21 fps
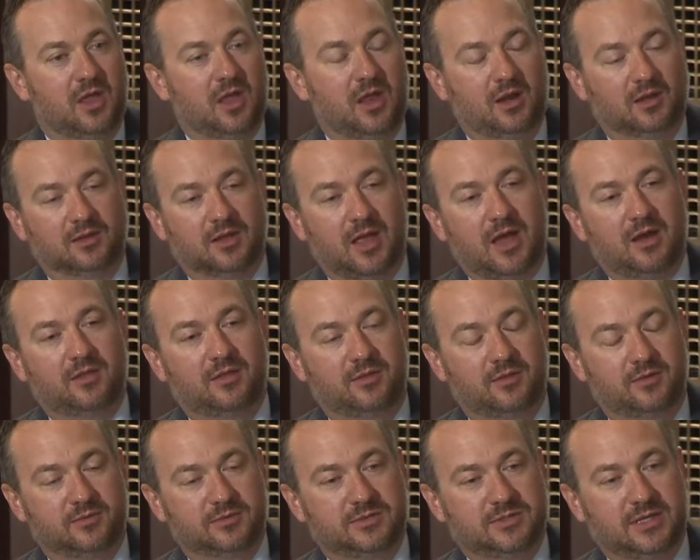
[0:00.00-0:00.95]
And a lot of
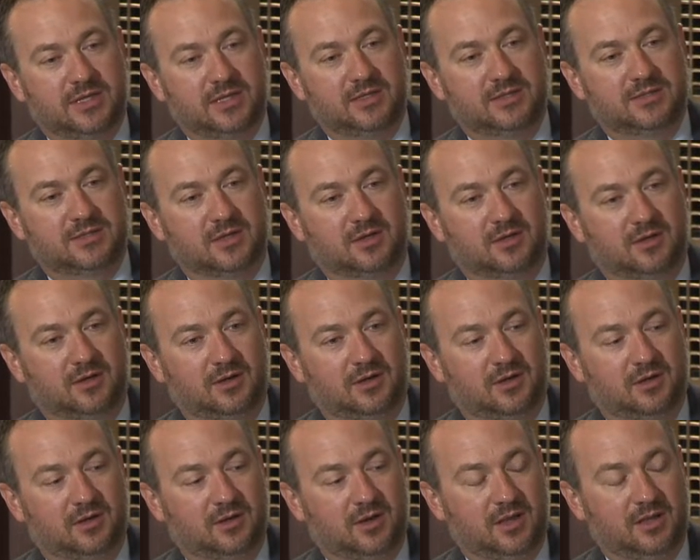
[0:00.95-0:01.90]
those needs
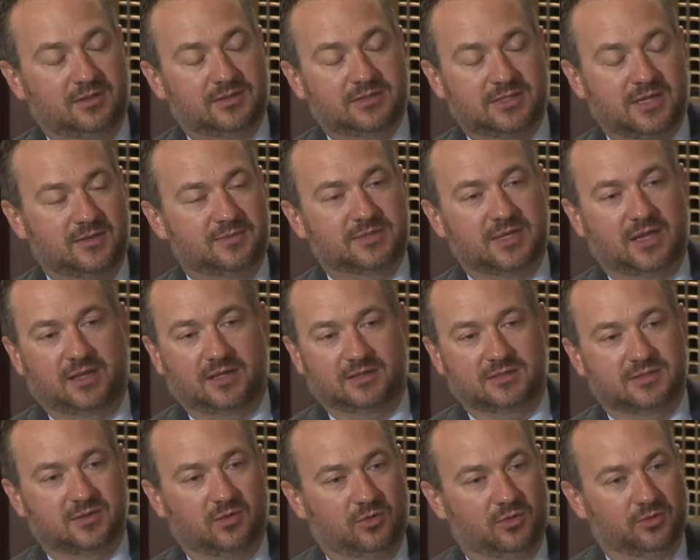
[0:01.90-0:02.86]
are, it seems like
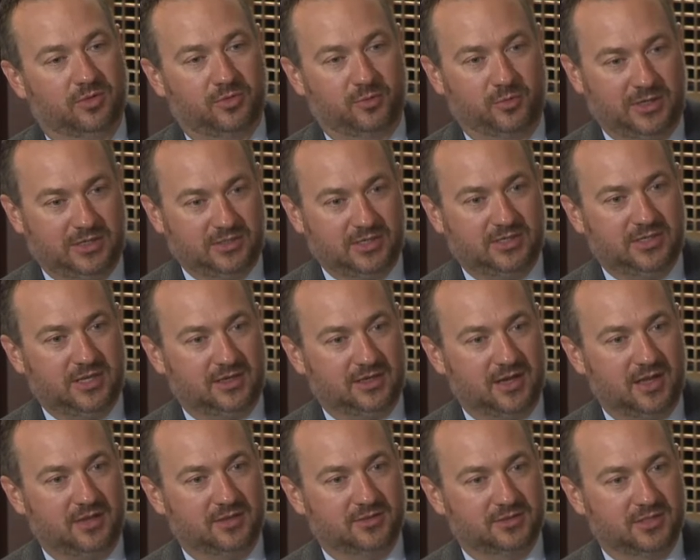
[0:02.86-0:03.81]
it's old 3G
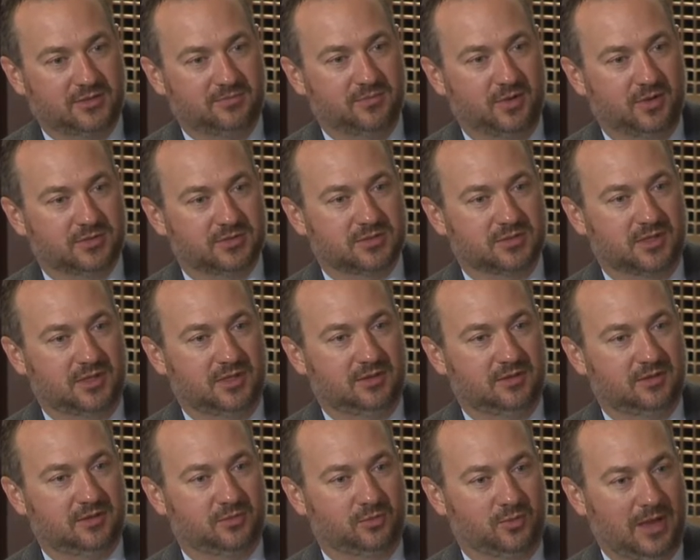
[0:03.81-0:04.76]
technology
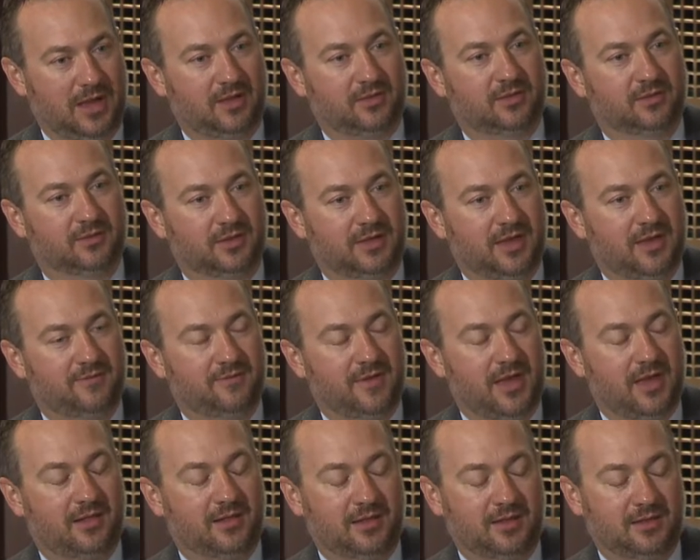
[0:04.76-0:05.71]
mostly throughout the Lehigh
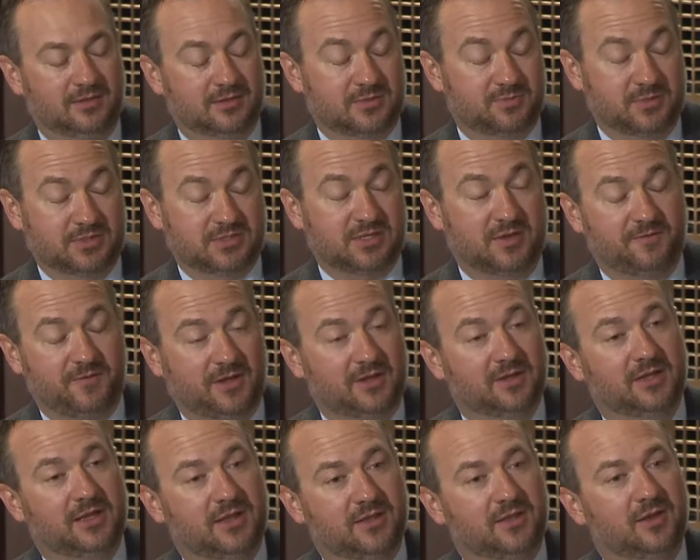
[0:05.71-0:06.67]
Valley and
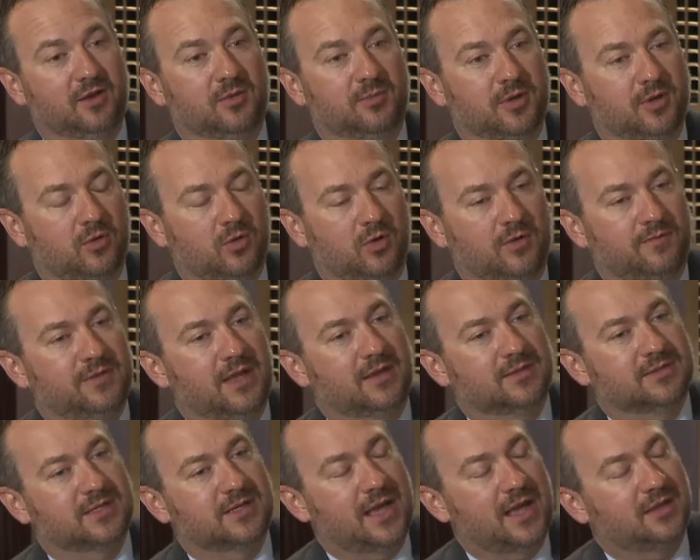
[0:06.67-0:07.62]
specifically in the urban core of
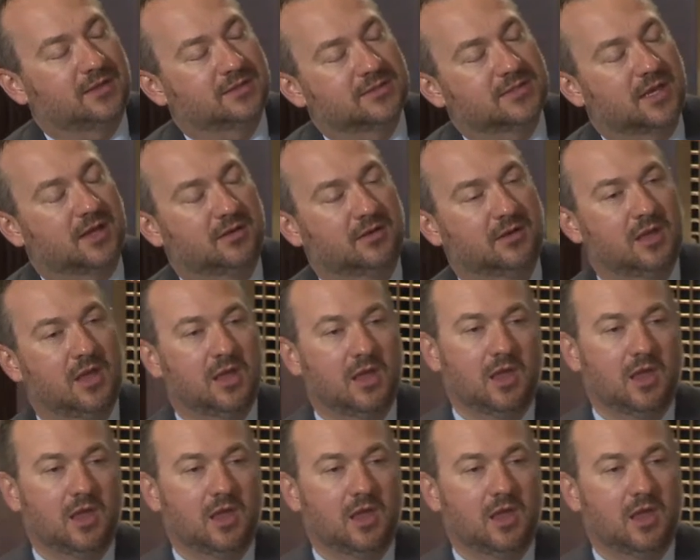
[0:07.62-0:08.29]
downtown Allentown.